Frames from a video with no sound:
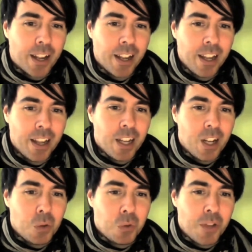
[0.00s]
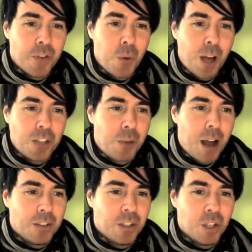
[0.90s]
You know, if you're watching
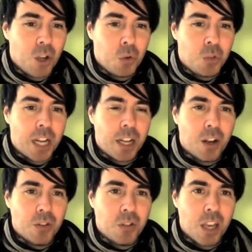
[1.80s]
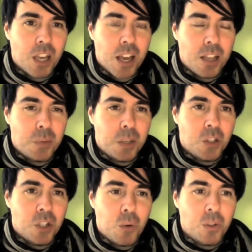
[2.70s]
boxing, you know who Danny Garcia is because
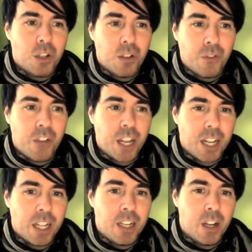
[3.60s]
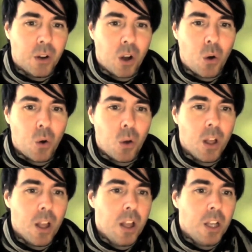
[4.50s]
you know he's undefeated. You know the whole
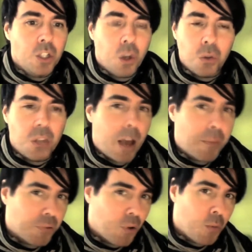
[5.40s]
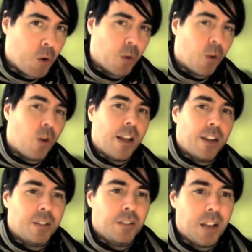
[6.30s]
Showtime promo and all that
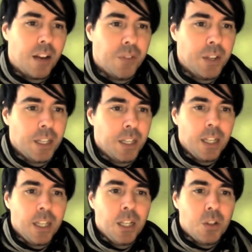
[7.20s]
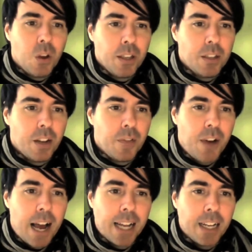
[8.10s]
good stuff. So he's going to
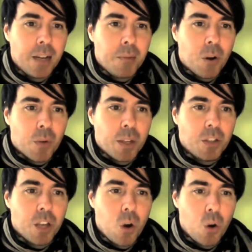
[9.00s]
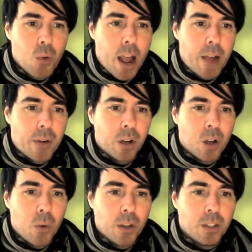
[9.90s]
fight Mauricio Herrera.
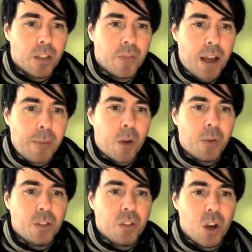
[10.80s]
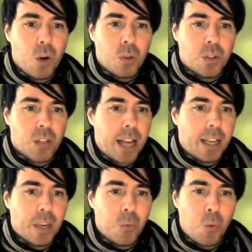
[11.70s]
Going into the fight, Mauricio was like,
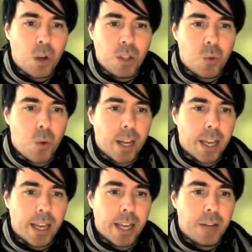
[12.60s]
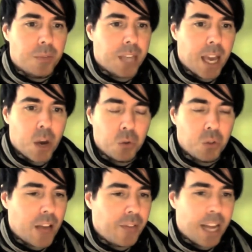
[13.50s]
he one twenty and K O'd
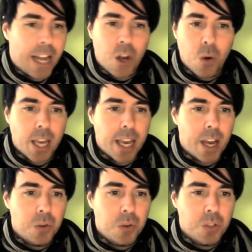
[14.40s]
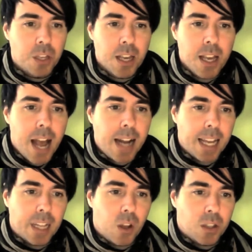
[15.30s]
seven. He had no K Os and he had
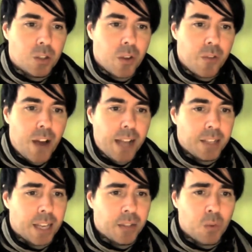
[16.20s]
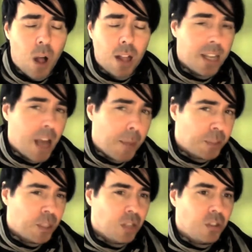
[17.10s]
lost three fights against quality
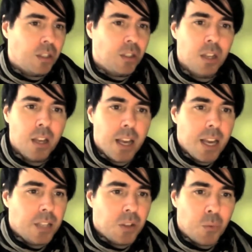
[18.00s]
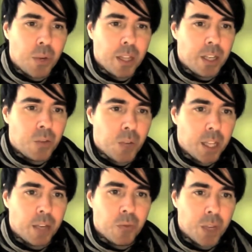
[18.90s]
opposition. He's a really,
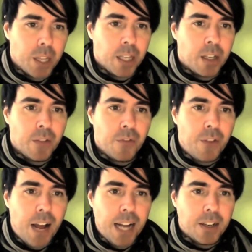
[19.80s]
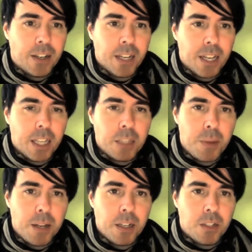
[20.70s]
really, really good fighter. He's
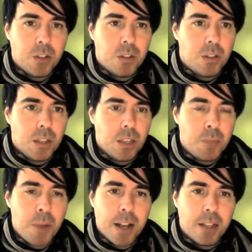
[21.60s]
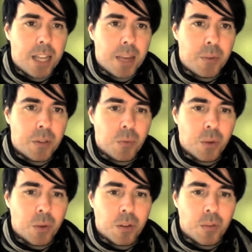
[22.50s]
been in it. He's been in deep with,
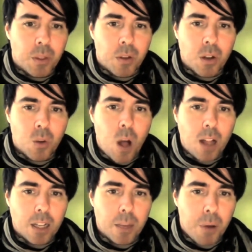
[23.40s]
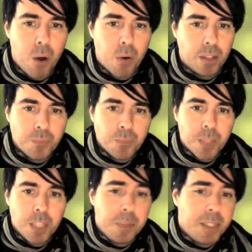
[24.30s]
with, with good quality opponents.
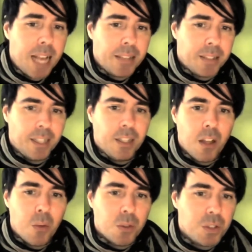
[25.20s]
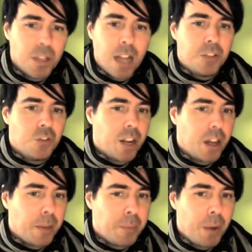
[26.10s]
He's been tested. In other words, he's not a straight
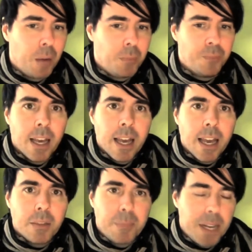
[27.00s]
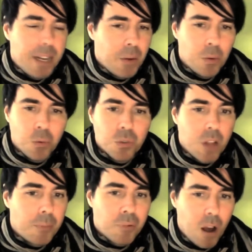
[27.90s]
up bum. He's been in there with
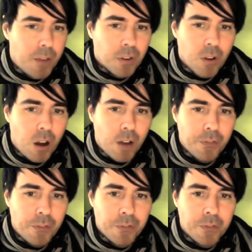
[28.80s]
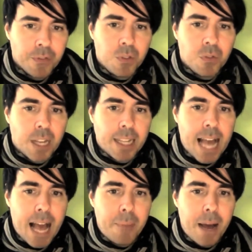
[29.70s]
Ruslan Provodnikov, dudes like
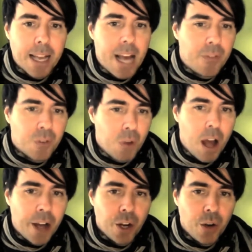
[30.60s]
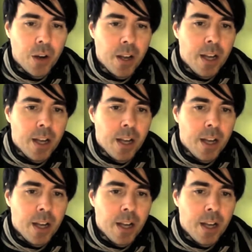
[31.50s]
that, Mike Alvarado.